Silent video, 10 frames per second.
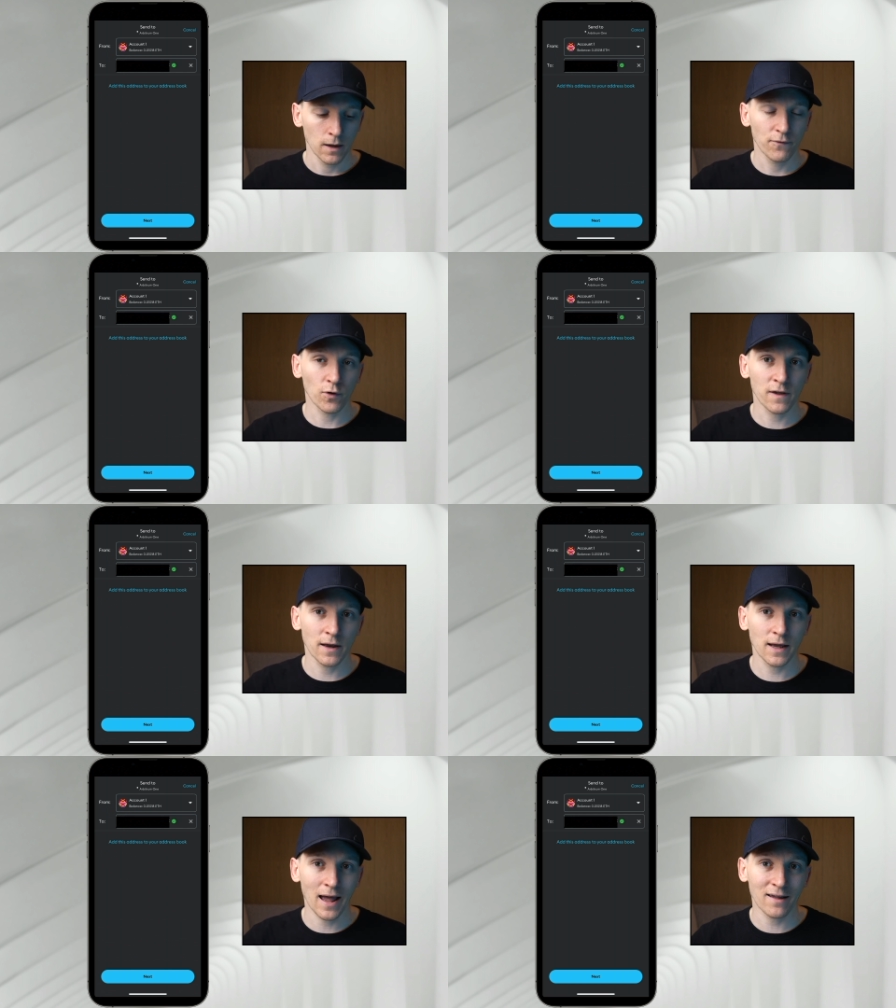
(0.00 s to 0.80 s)
If you're
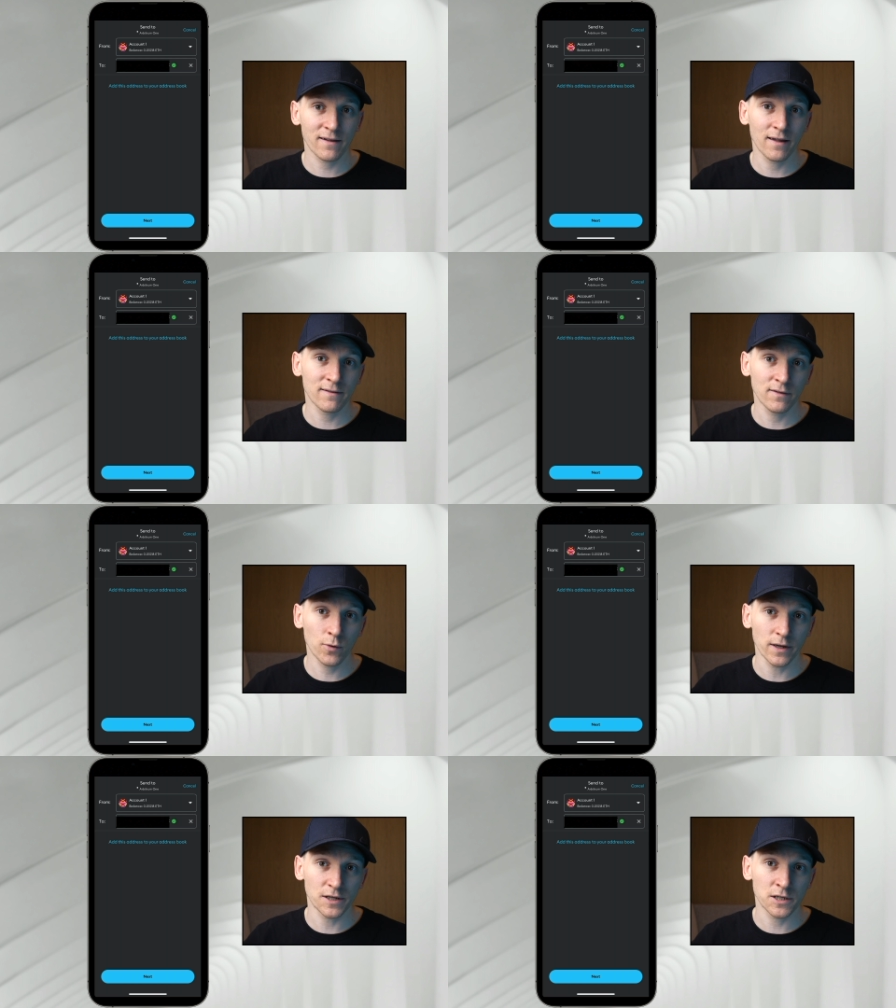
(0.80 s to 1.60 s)
sending assets
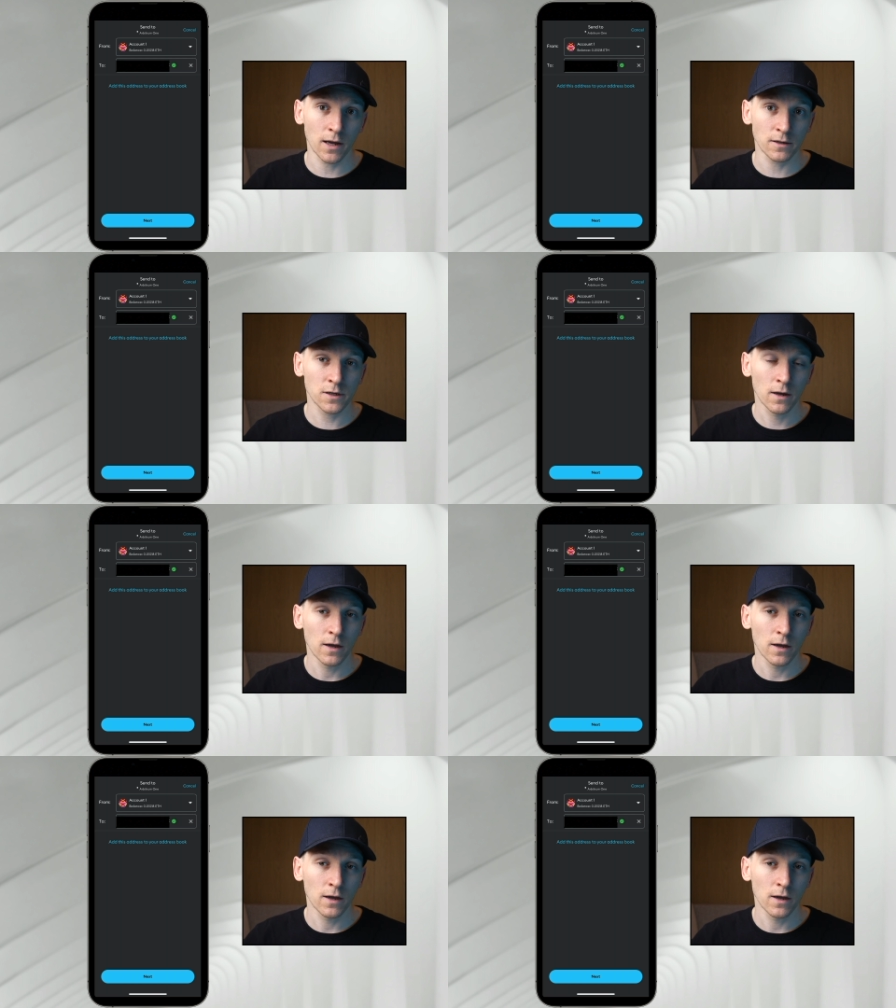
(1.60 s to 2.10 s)
into an exchange,